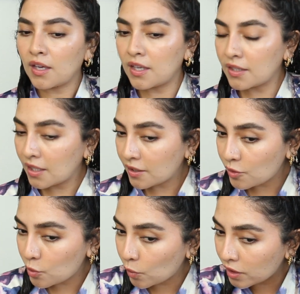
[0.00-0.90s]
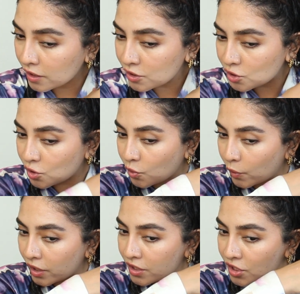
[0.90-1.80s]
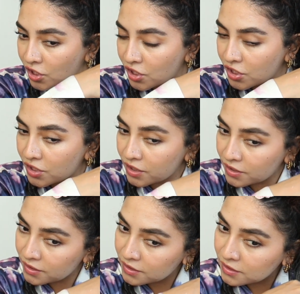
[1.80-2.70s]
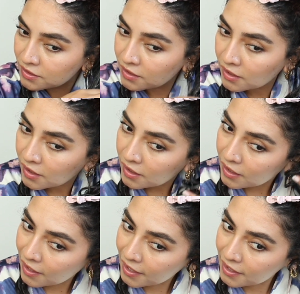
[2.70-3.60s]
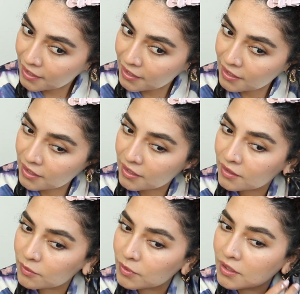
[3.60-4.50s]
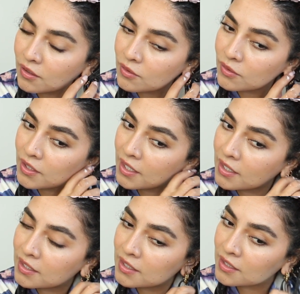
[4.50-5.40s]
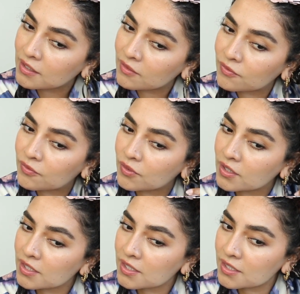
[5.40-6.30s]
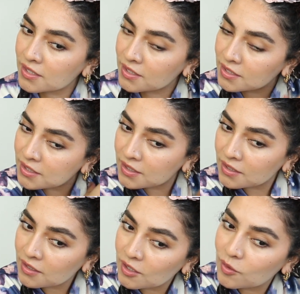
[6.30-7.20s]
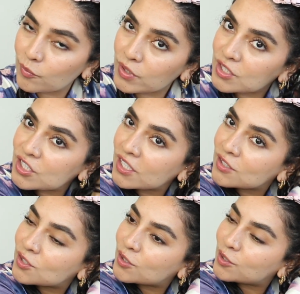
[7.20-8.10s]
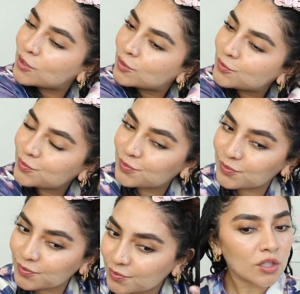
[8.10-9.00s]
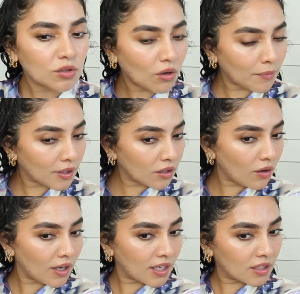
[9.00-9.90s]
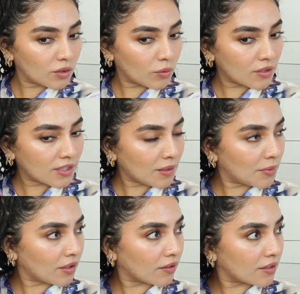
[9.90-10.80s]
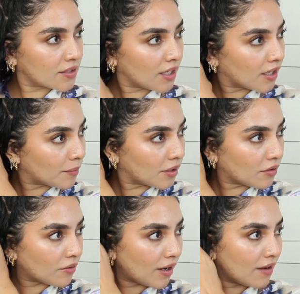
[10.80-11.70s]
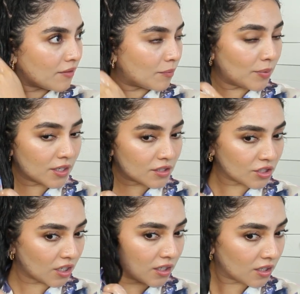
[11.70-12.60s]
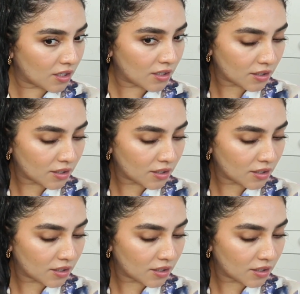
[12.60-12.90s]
And then you want to scrunch lightly without creating a frizz. Be gentle. So I'm gonna go ahead and do the same thing on this side. I'm gonna grab a big chunk,